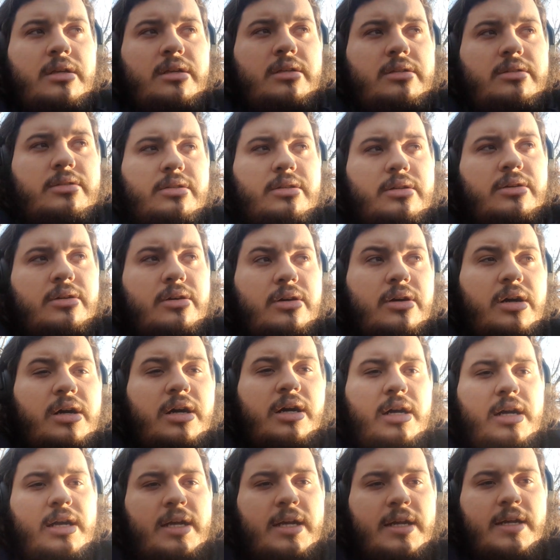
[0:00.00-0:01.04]
So,
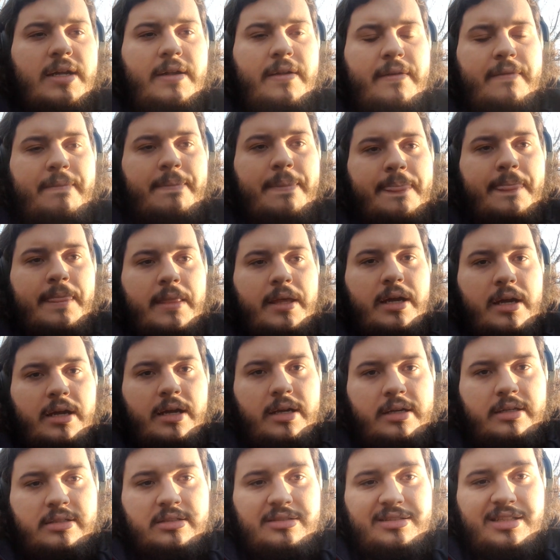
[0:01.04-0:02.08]

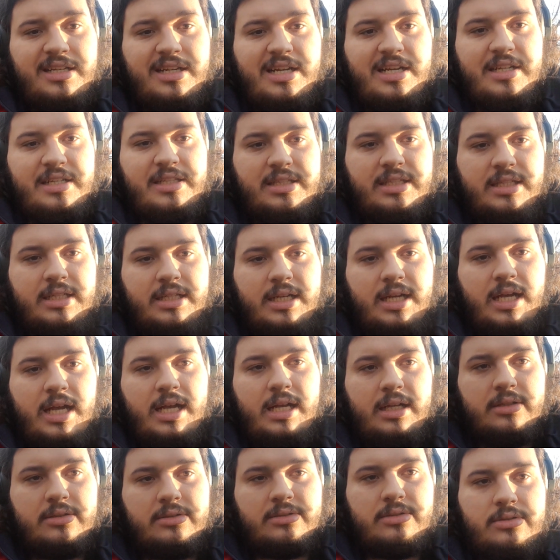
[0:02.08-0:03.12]
is there anything
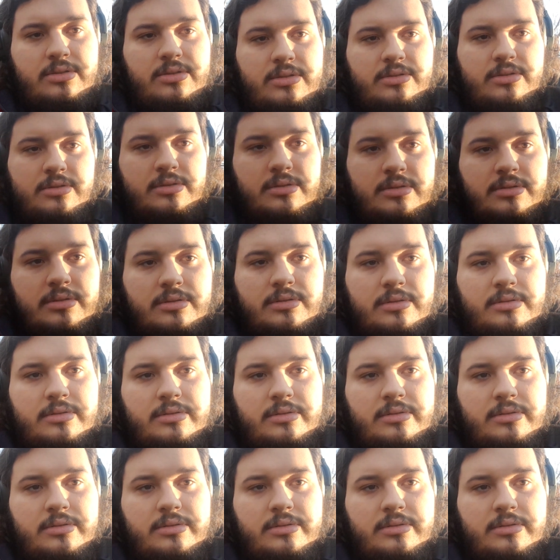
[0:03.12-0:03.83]
else?